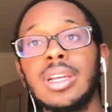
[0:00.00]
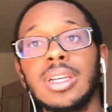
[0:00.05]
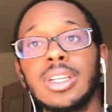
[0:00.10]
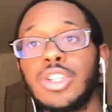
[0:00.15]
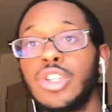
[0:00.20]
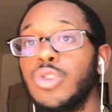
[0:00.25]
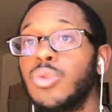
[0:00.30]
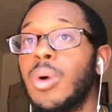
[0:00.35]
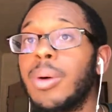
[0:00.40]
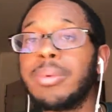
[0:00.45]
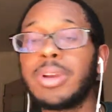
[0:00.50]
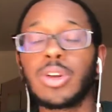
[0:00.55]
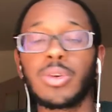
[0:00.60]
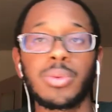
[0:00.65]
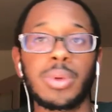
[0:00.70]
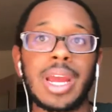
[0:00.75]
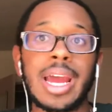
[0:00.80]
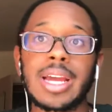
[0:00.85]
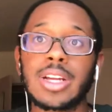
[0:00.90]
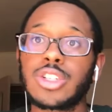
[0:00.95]
do you want me to
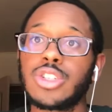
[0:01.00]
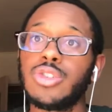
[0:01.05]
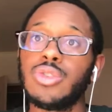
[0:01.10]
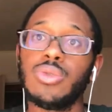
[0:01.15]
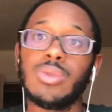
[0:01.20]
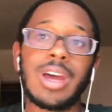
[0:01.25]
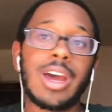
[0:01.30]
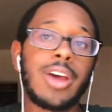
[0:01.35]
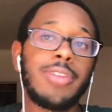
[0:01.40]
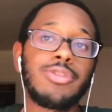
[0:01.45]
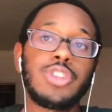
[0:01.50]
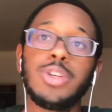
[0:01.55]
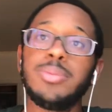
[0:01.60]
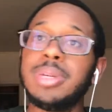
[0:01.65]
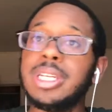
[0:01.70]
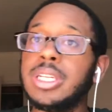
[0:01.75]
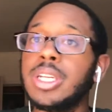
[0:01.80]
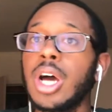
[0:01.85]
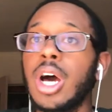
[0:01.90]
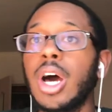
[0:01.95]
react to
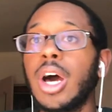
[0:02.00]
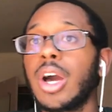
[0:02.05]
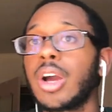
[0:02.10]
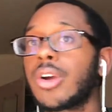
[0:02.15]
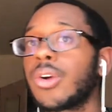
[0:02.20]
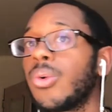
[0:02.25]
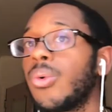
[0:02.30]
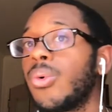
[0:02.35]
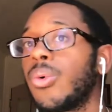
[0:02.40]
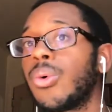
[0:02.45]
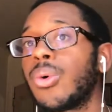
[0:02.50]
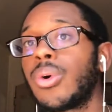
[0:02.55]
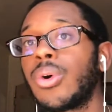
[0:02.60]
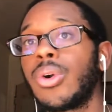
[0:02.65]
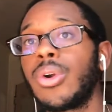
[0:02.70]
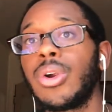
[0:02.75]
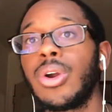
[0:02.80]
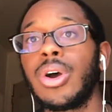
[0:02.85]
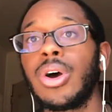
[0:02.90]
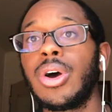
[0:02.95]
FGB Duck
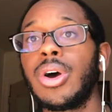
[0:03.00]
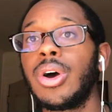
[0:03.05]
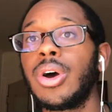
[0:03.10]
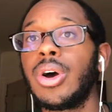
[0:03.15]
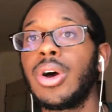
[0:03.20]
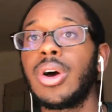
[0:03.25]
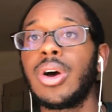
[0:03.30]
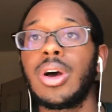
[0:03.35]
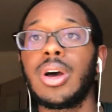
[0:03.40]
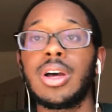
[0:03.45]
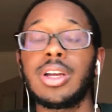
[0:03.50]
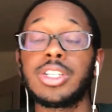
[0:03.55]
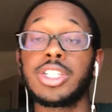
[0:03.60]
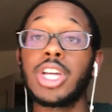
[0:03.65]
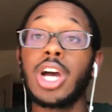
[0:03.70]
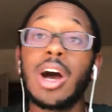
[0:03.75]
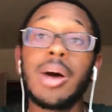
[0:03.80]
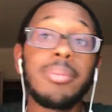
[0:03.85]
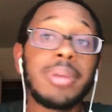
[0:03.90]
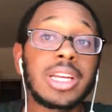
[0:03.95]
or uh, uh, uh,
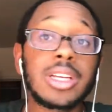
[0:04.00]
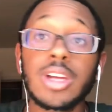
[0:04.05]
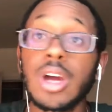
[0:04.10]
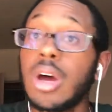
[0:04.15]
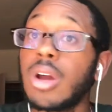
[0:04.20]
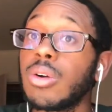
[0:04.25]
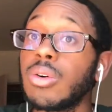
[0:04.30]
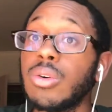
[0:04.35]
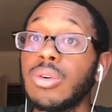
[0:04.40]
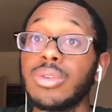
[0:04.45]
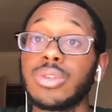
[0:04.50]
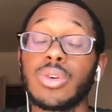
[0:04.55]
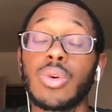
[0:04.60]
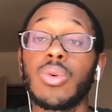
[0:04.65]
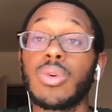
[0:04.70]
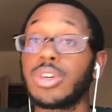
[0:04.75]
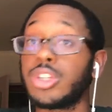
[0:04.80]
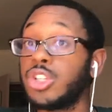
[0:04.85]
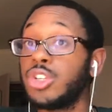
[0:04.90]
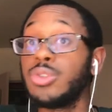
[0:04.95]
Tom MacDonald?
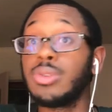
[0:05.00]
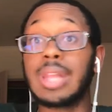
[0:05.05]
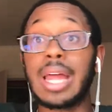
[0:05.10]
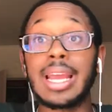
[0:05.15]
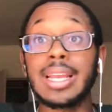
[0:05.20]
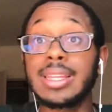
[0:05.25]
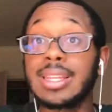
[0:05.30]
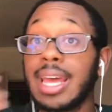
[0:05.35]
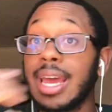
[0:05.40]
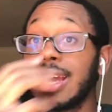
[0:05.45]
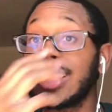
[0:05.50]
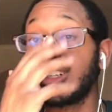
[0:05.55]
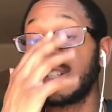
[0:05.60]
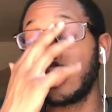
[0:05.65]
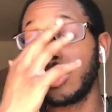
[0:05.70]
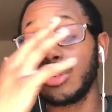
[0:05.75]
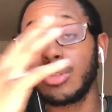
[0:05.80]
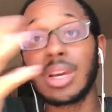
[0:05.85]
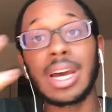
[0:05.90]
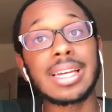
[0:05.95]
Or do you like that? Do
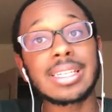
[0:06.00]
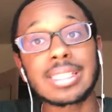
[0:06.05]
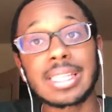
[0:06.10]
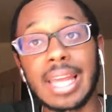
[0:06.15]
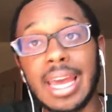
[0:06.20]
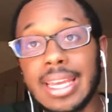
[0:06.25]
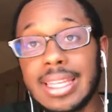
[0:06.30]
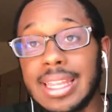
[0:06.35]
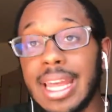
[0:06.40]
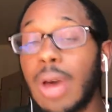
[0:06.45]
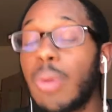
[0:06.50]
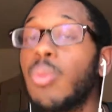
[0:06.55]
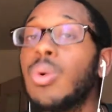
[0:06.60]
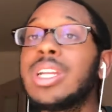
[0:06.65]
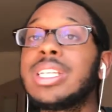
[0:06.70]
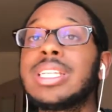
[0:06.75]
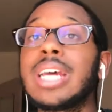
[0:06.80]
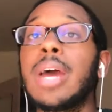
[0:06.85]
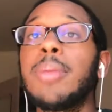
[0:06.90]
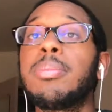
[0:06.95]
you guys like that?
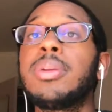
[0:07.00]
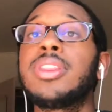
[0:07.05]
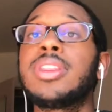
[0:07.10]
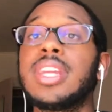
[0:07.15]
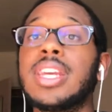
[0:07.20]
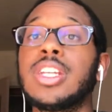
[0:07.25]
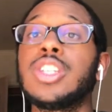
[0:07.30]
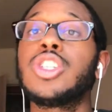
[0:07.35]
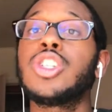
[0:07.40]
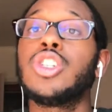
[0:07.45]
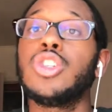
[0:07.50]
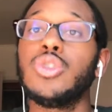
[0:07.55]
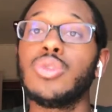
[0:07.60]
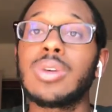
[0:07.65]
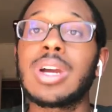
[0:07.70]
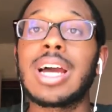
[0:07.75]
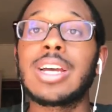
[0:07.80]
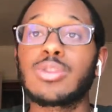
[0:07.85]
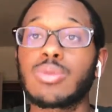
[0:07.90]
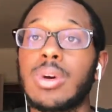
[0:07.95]
What type of things do you
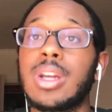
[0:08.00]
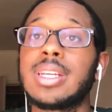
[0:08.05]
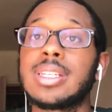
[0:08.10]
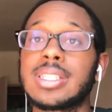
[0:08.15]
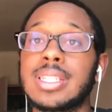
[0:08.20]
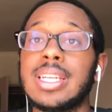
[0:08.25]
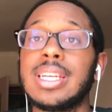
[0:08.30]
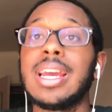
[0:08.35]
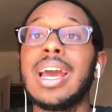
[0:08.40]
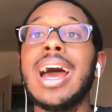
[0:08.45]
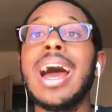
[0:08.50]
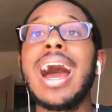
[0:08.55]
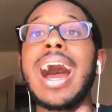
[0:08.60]
guys want to see?